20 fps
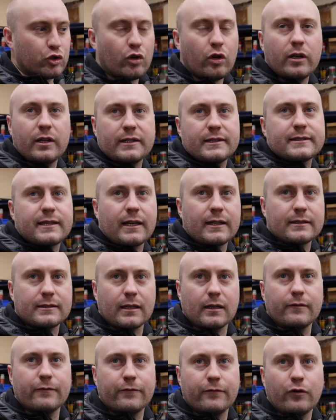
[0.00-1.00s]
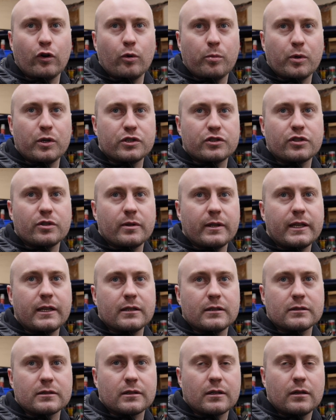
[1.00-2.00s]
oil it takes then? 4.2
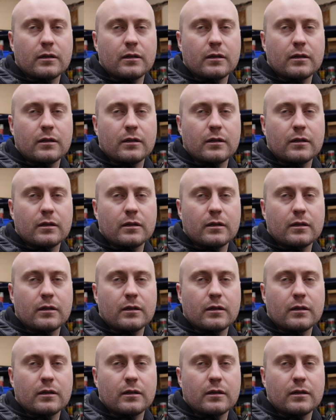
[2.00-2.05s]
litres